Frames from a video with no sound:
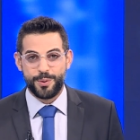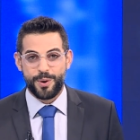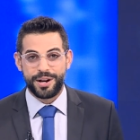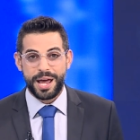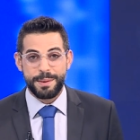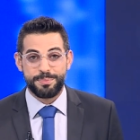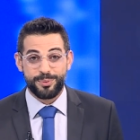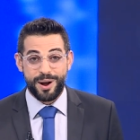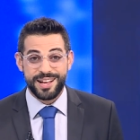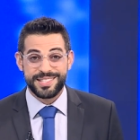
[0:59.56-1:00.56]
won a
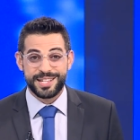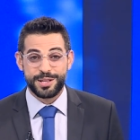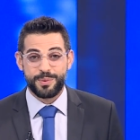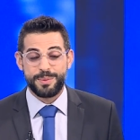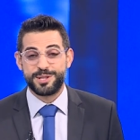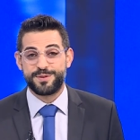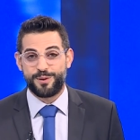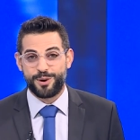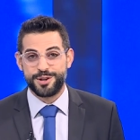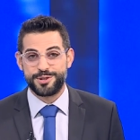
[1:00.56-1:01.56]
bronze in the women's
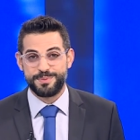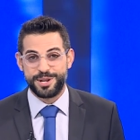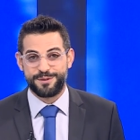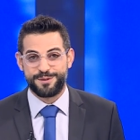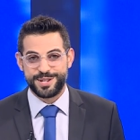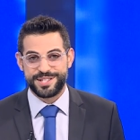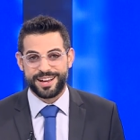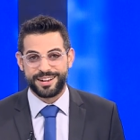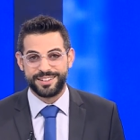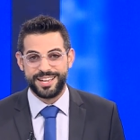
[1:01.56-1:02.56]
400-meter
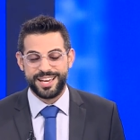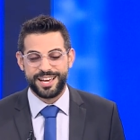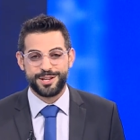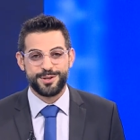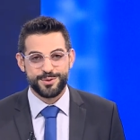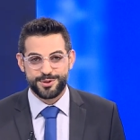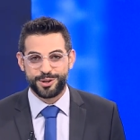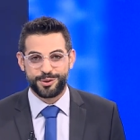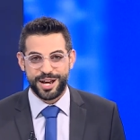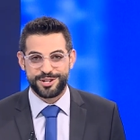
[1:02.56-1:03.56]
freestyle. A huge
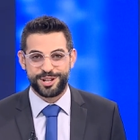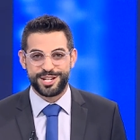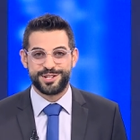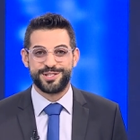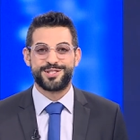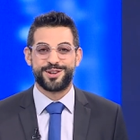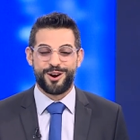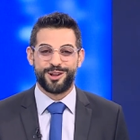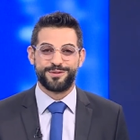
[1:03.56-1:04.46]
congratulations to all